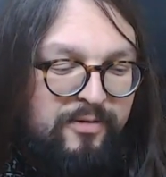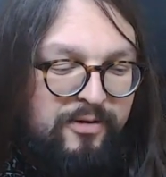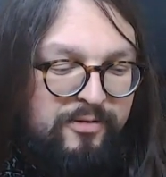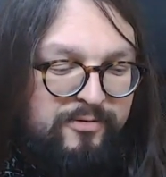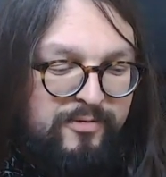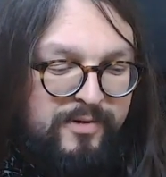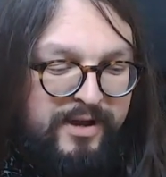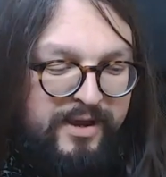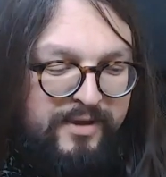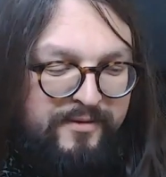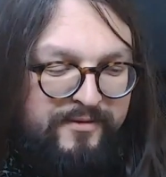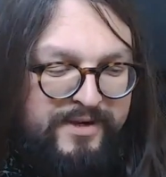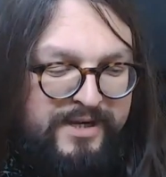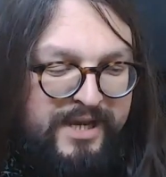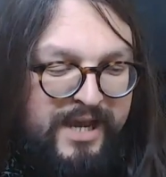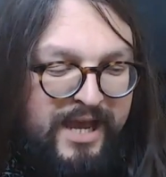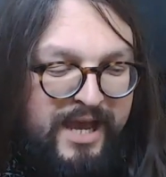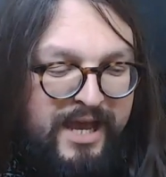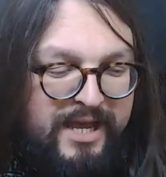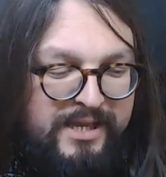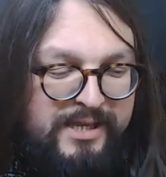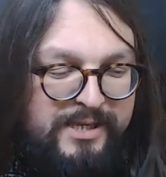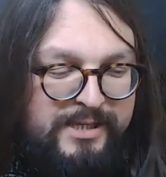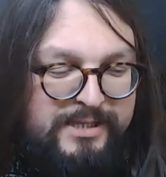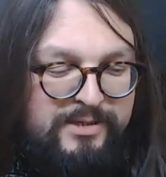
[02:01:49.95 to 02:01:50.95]
what we have
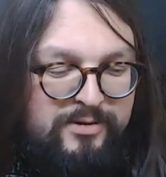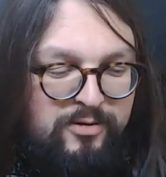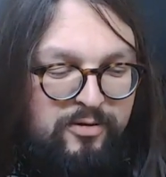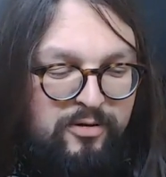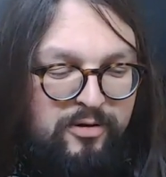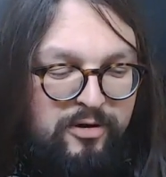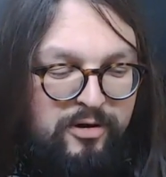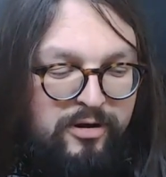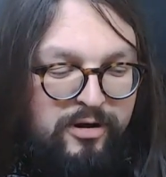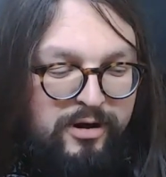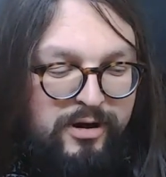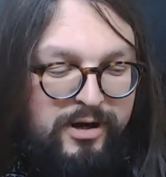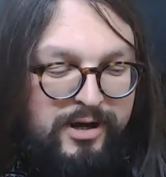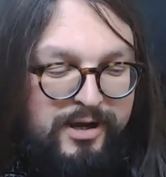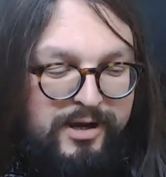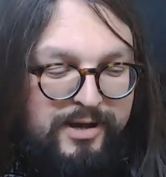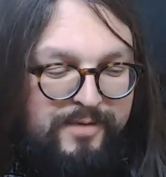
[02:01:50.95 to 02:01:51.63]
shared soar